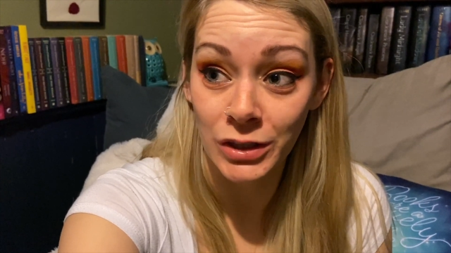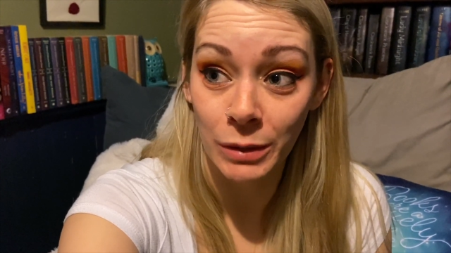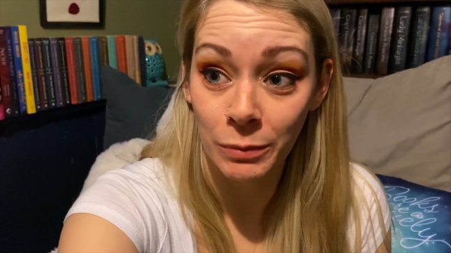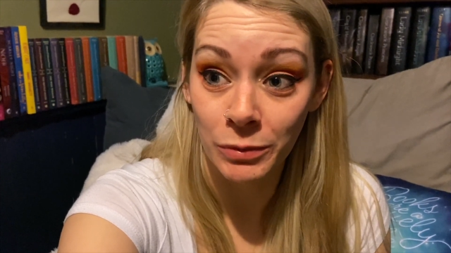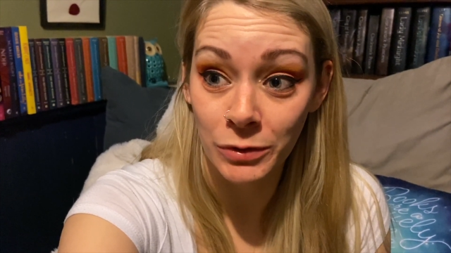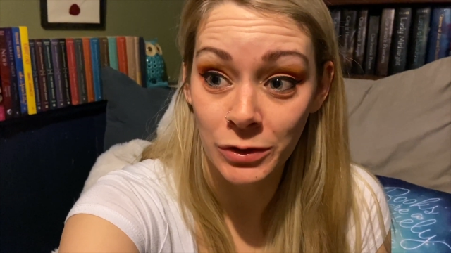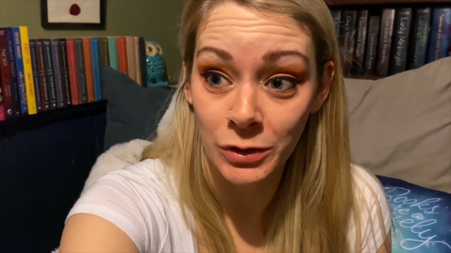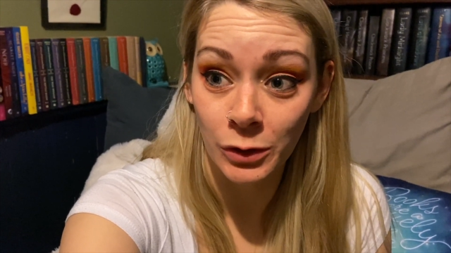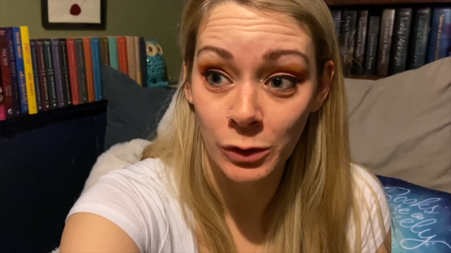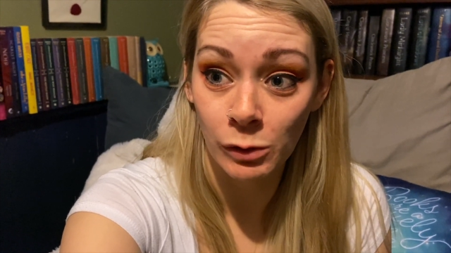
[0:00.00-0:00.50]

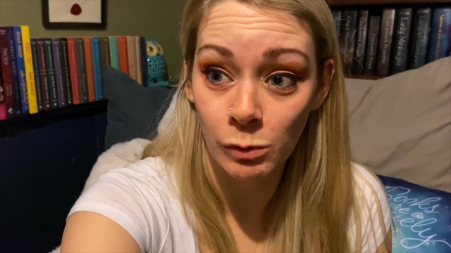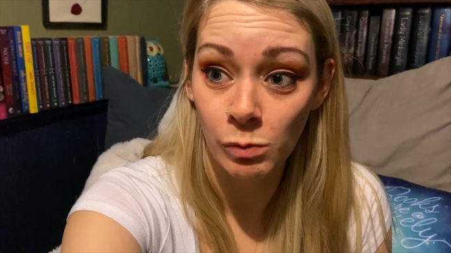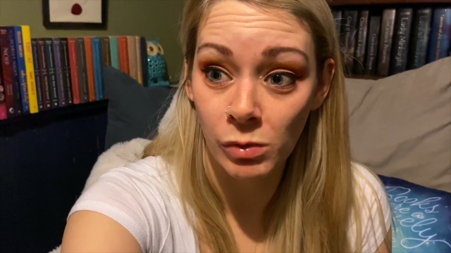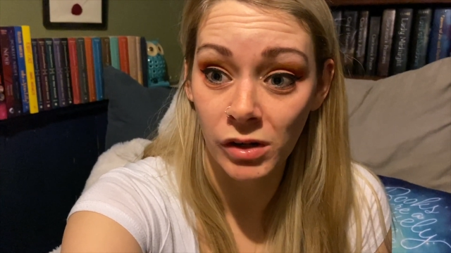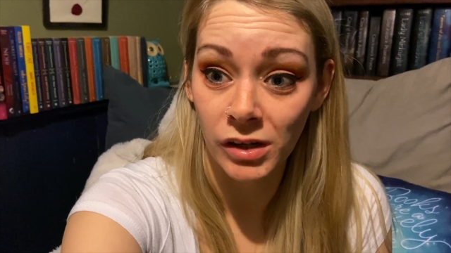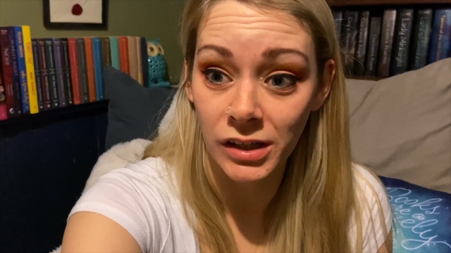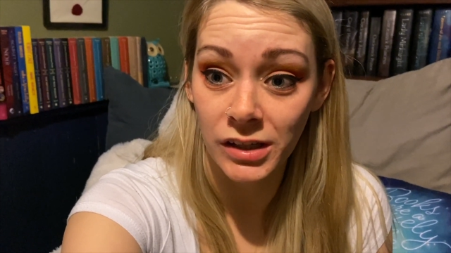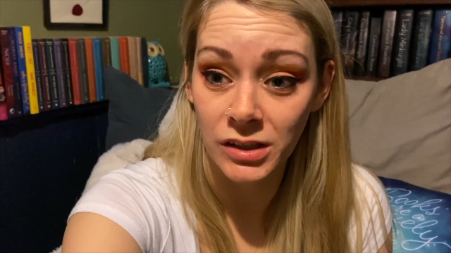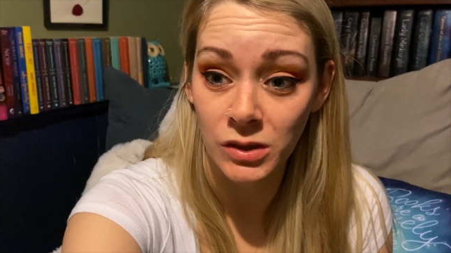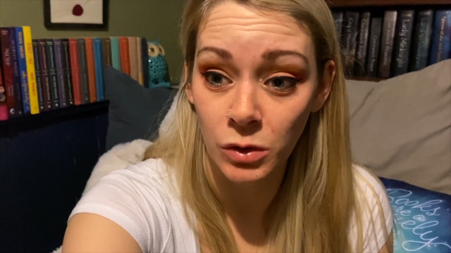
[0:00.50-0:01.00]
episode, but
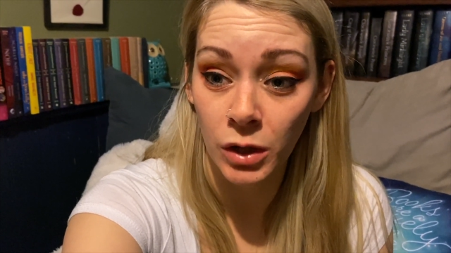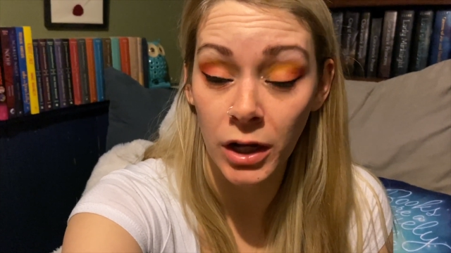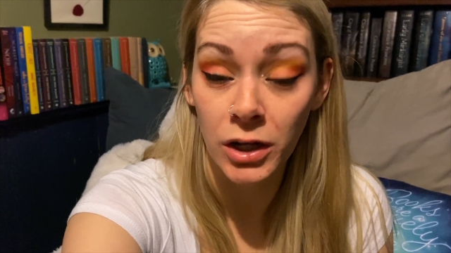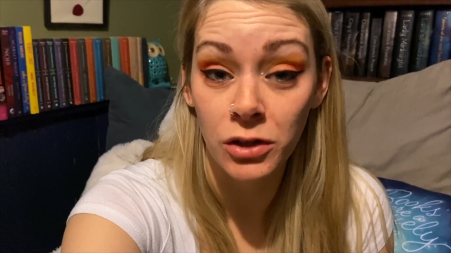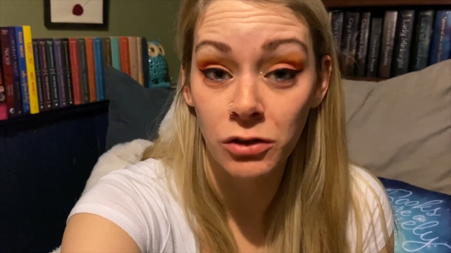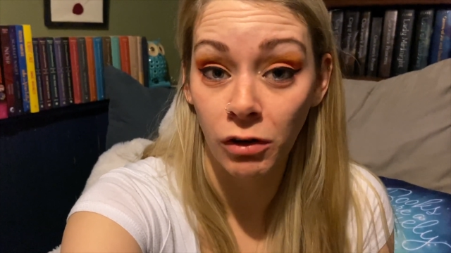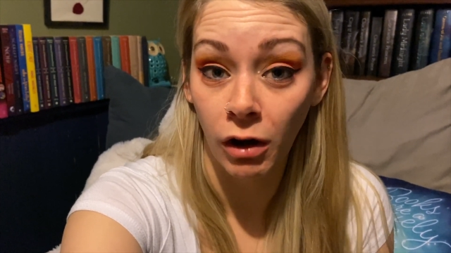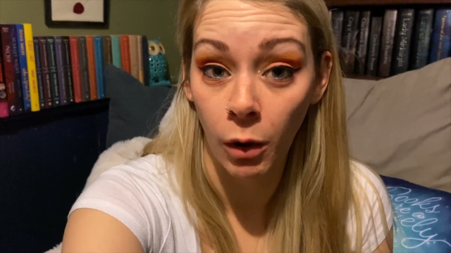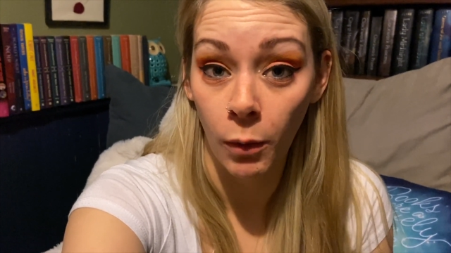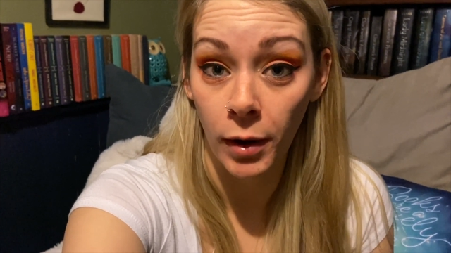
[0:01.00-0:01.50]
it's
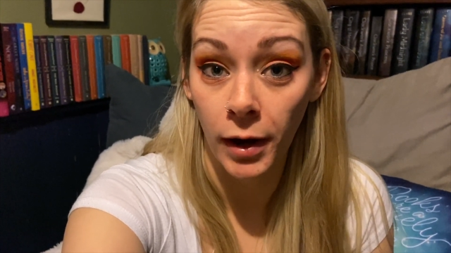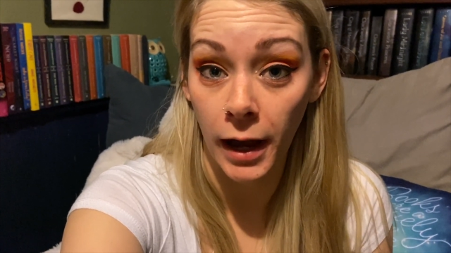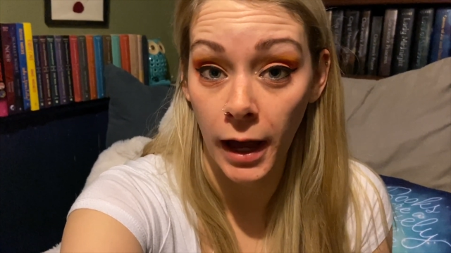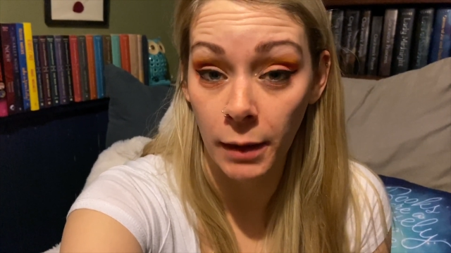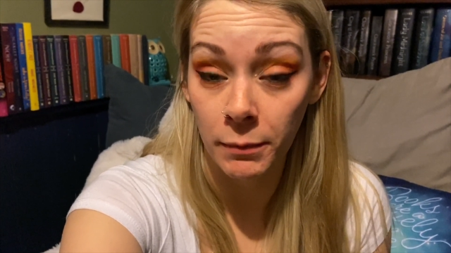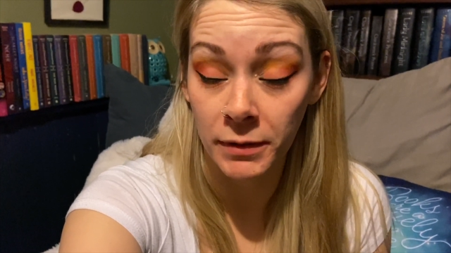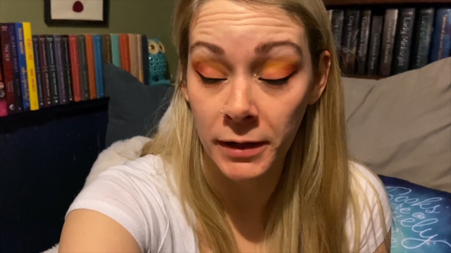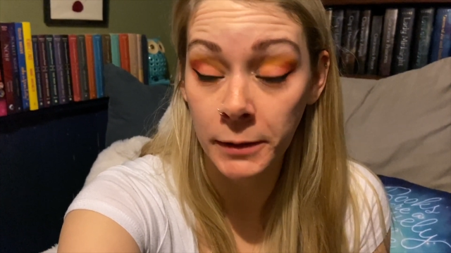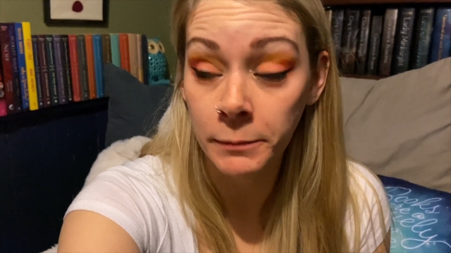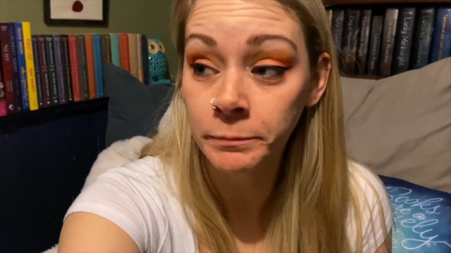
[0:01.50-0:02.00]
growing on
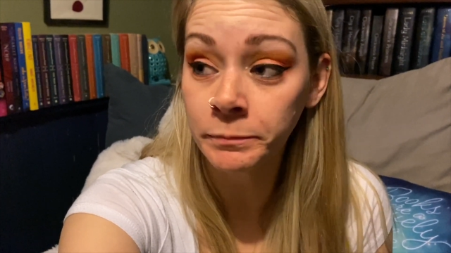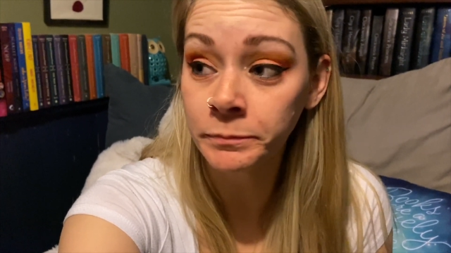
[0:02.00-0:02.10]
me.